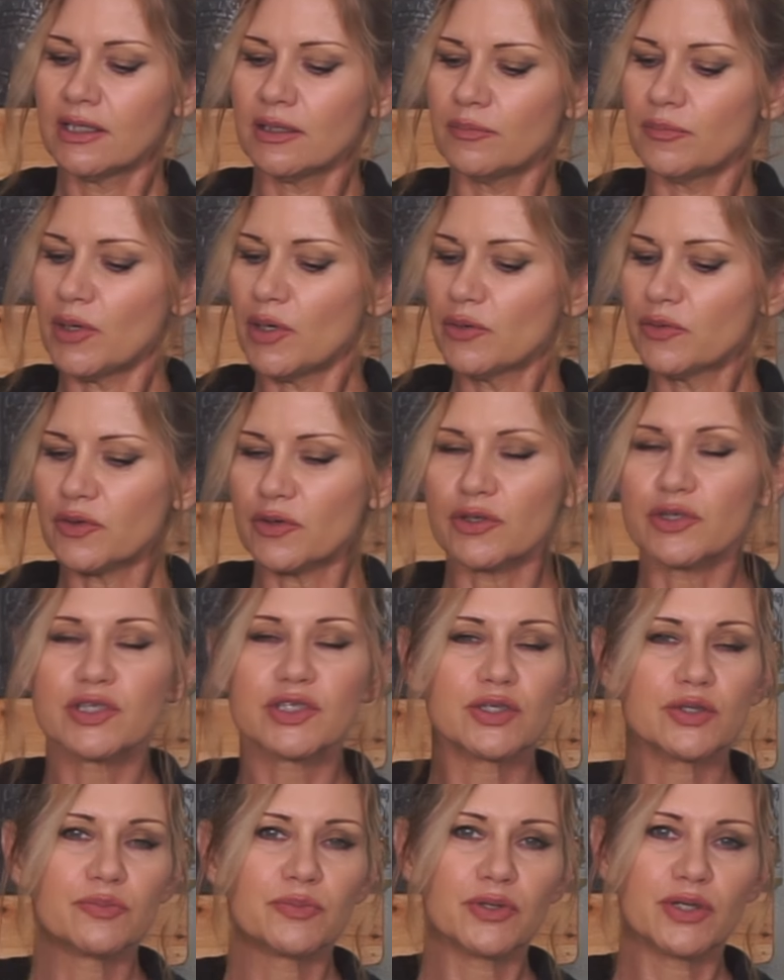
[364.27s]
Both are
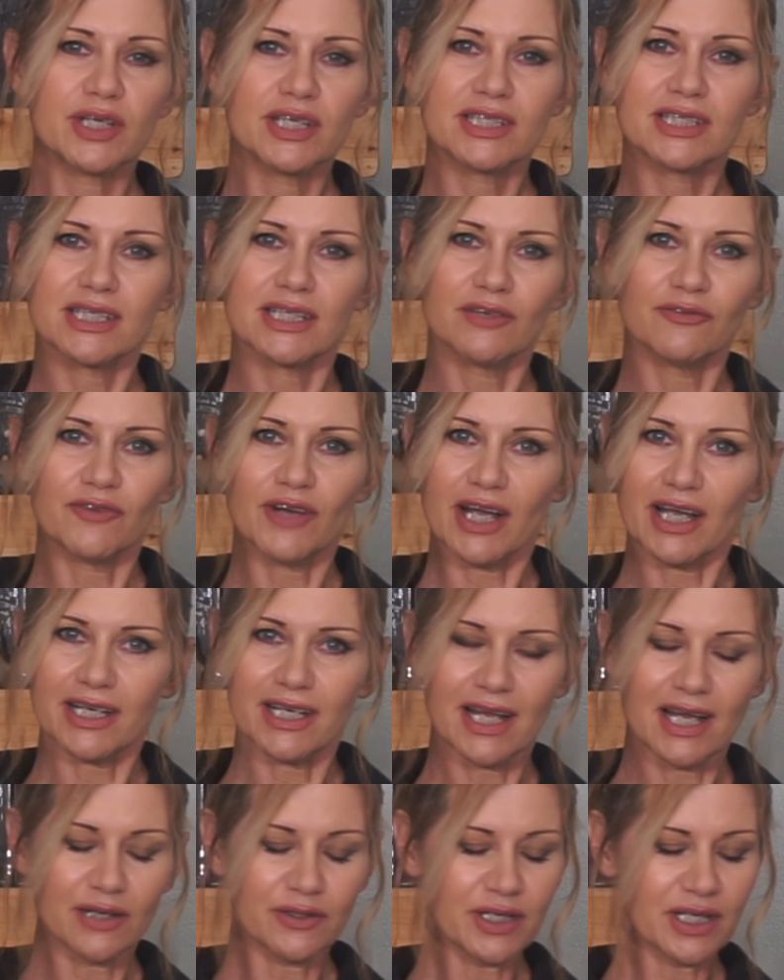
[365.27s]
super easy to find
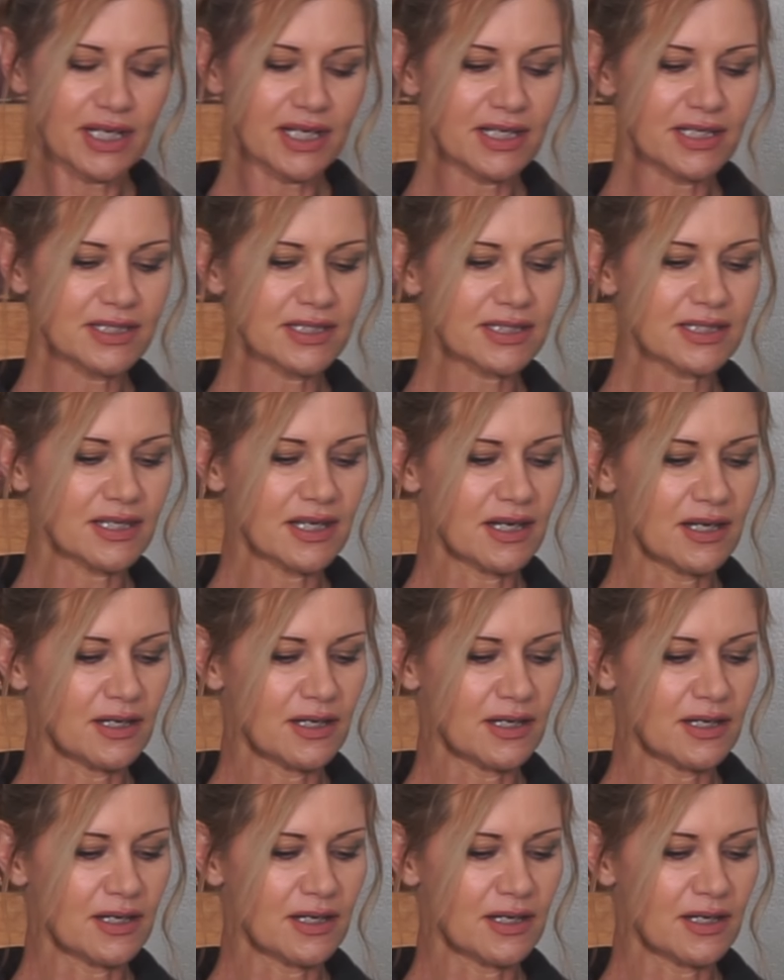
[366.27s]
nowadays,